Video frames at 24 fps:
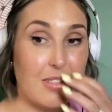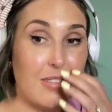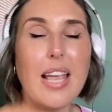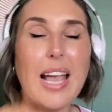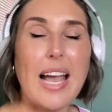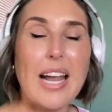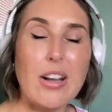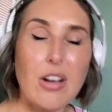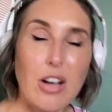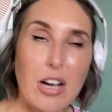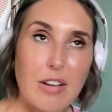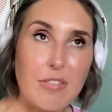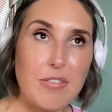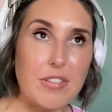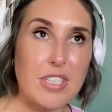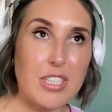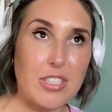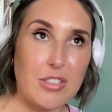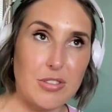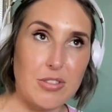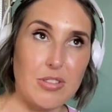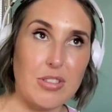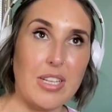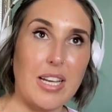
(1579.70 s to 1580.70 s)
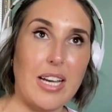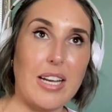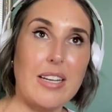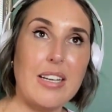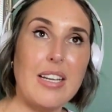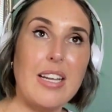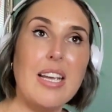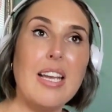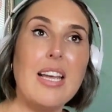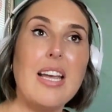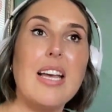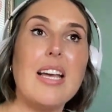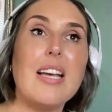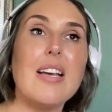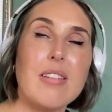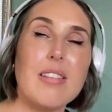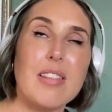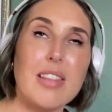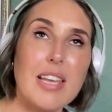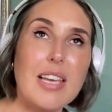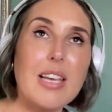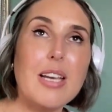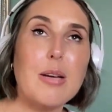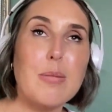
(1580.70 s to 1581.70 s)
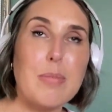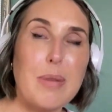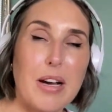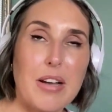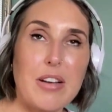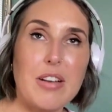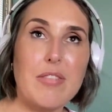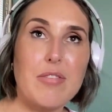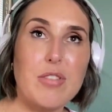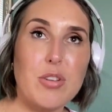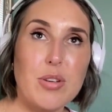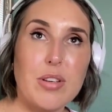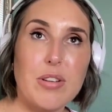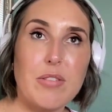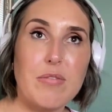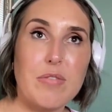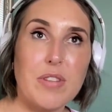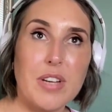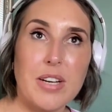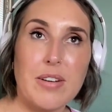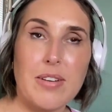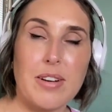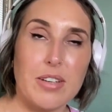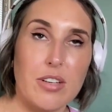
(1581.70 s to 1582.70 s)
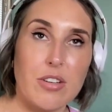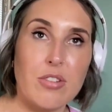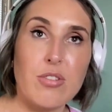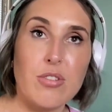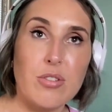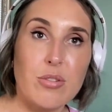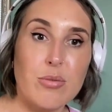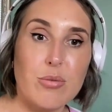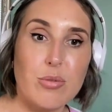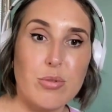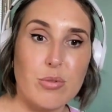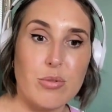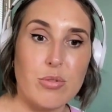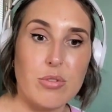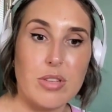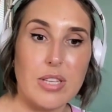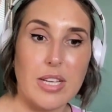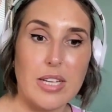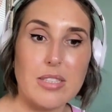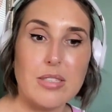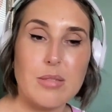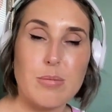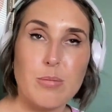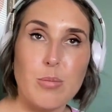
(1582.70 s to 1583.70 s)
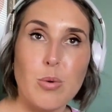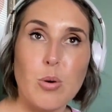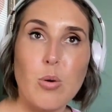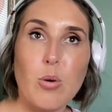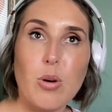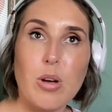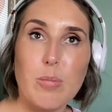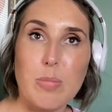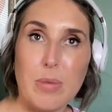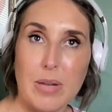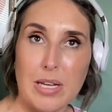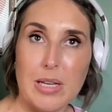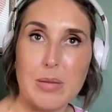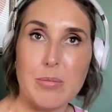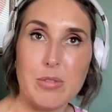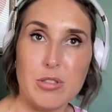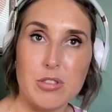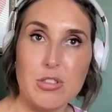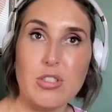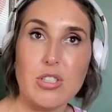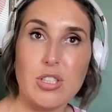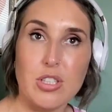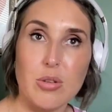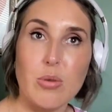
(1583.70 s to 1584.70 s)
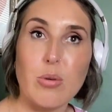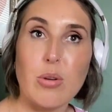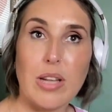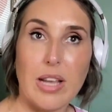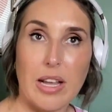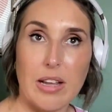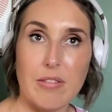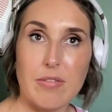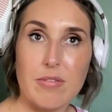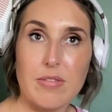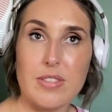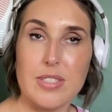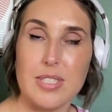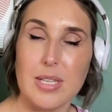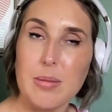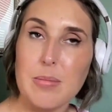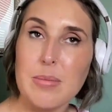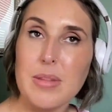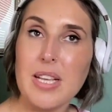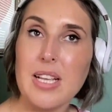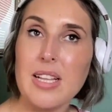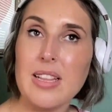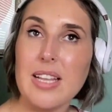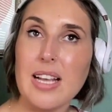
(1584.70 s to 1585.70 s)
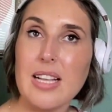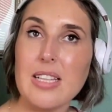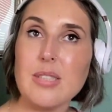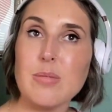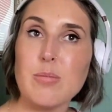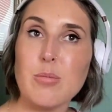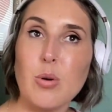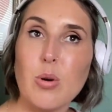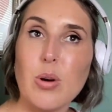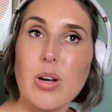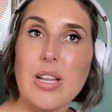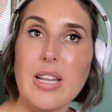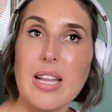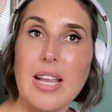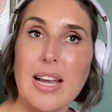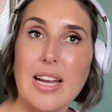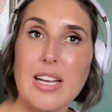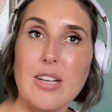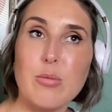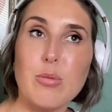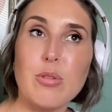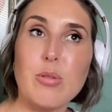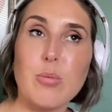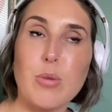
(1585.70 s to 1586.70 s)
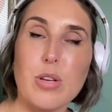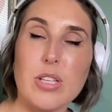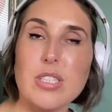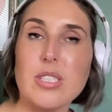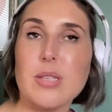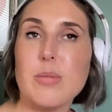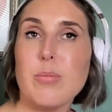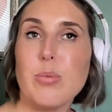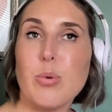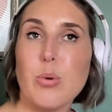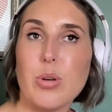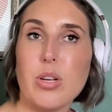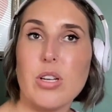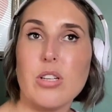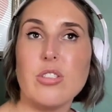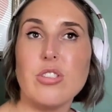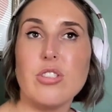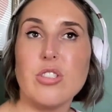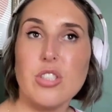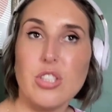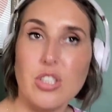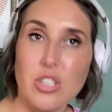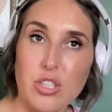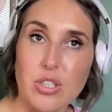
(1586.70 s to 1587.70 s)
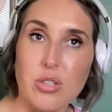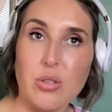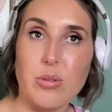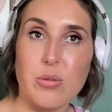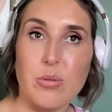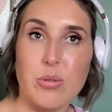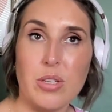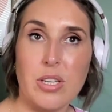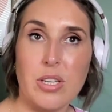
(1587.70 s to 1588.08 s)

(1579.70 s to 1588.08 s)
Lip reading: And after you do that, think about if you can figure out a new rule that's more applicable to your life. Something that's more aligned with what's important to you.